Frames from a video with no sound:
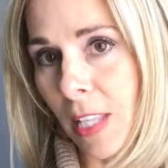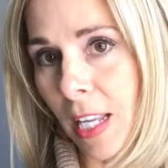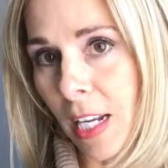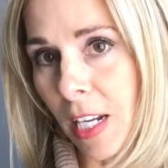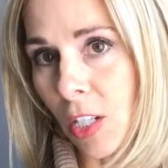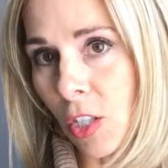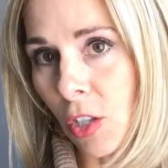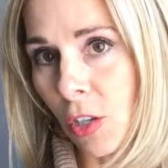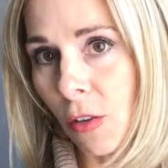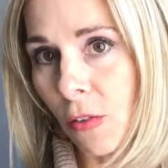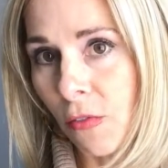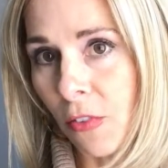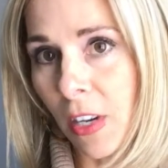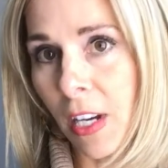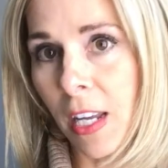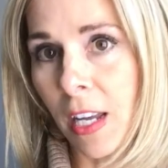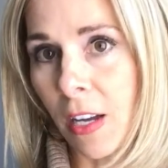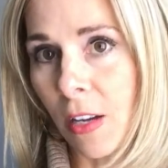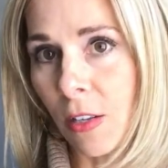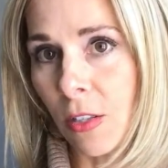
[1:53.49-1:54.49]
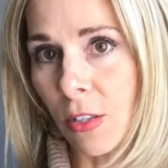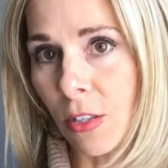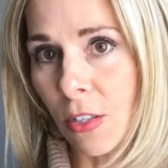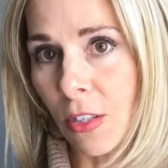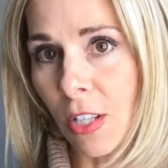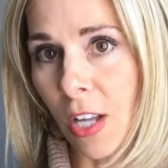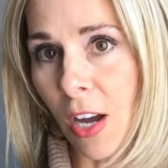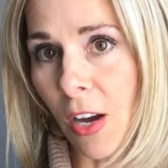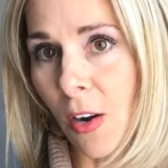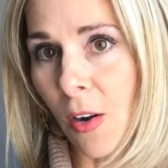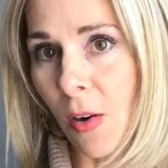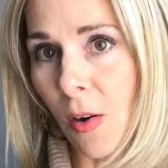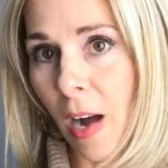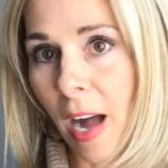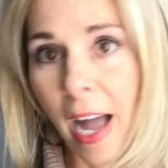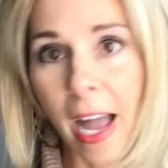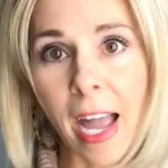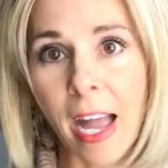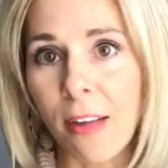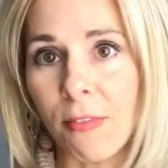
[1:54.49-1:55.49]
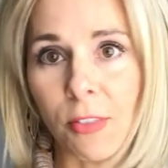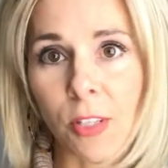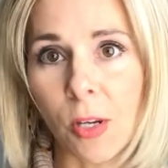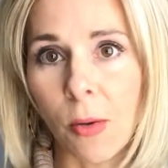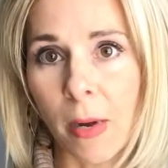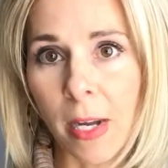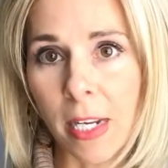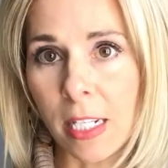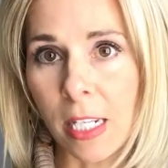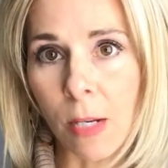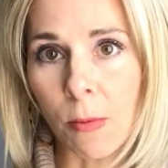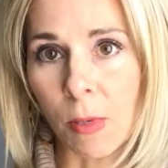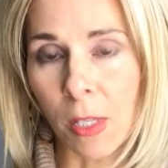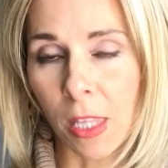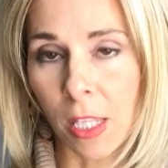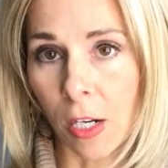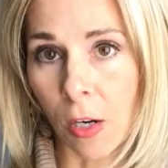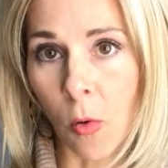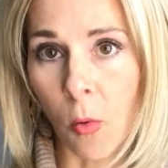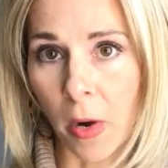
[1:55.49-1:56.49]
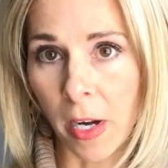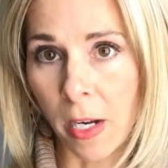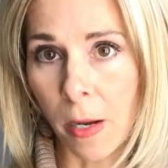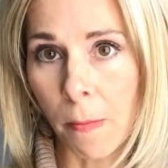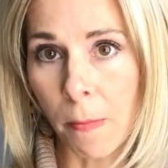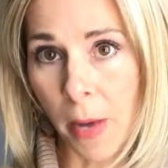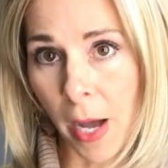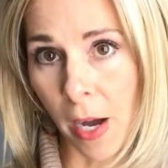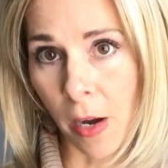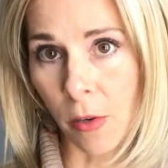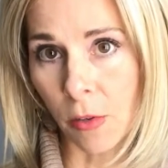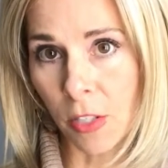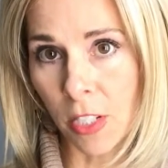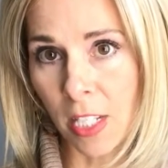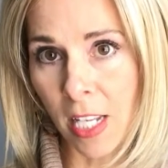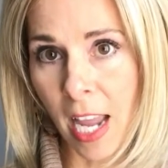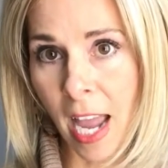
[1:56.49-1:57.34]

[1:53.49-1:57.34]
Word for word: They get two videos, so I have no idea what they're going to post.